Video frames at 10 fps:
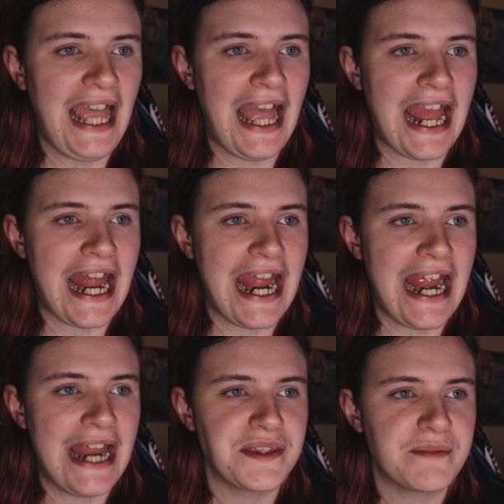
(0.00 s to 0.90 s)

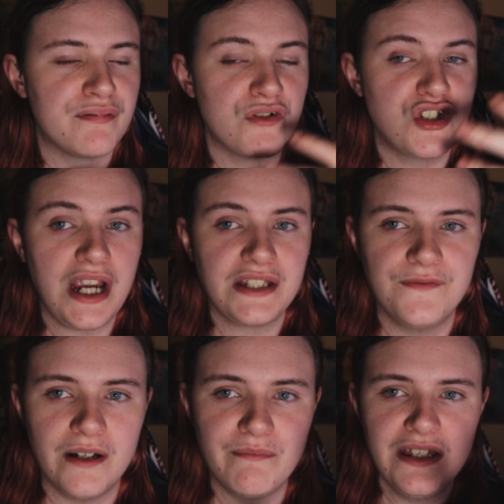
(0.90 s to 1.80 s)
and
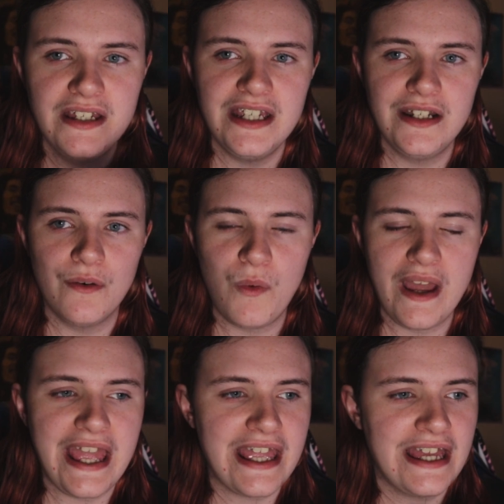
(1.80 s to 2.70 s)
project them in a
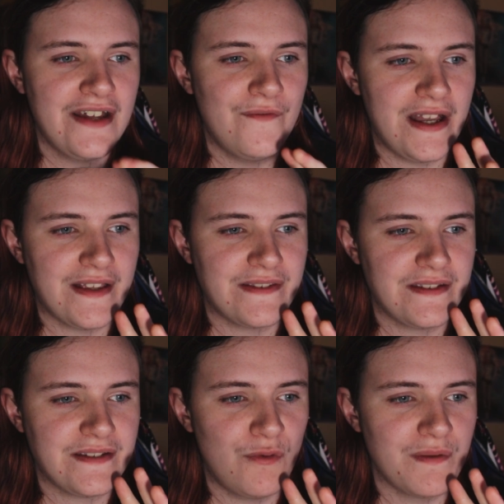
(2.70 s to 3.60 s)
way that,
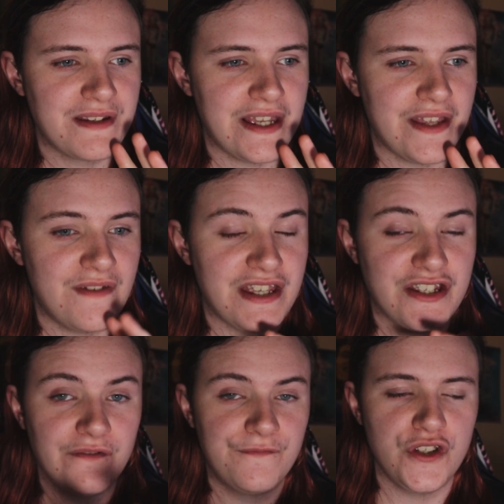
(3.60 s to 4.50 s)
what was it, that
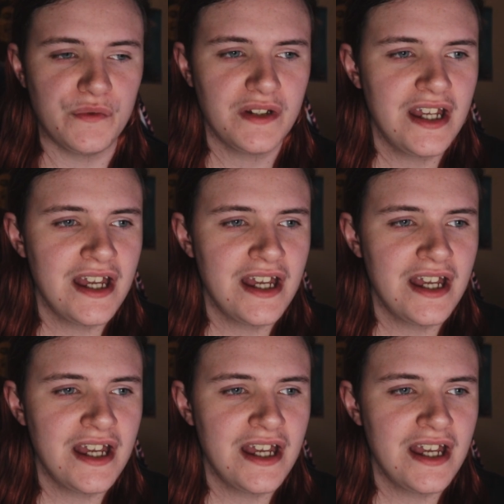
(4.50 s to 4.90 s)
is good for you.